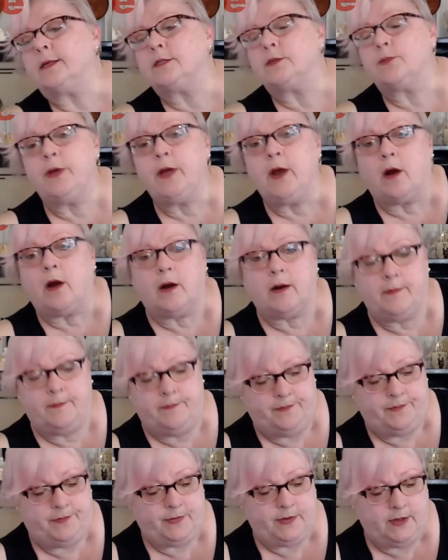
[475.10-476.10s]
we are.
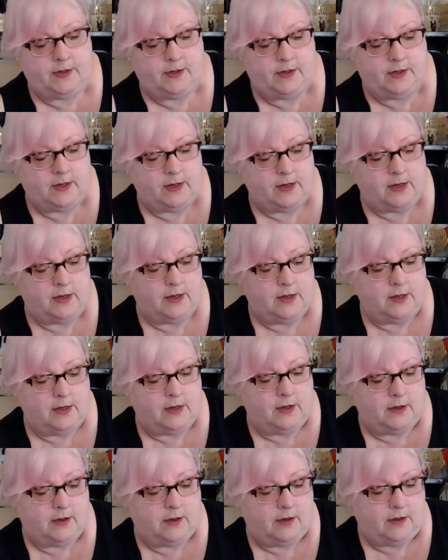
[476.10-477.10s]

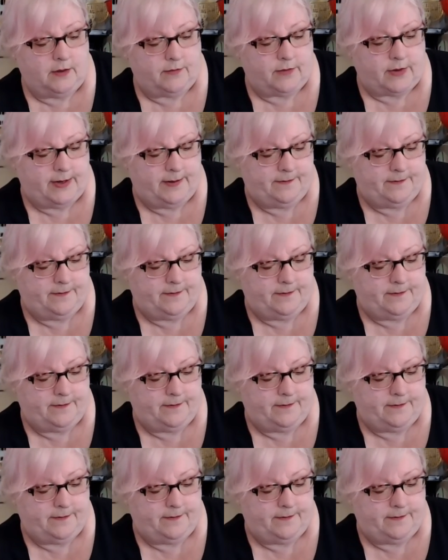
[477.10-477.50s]
All right.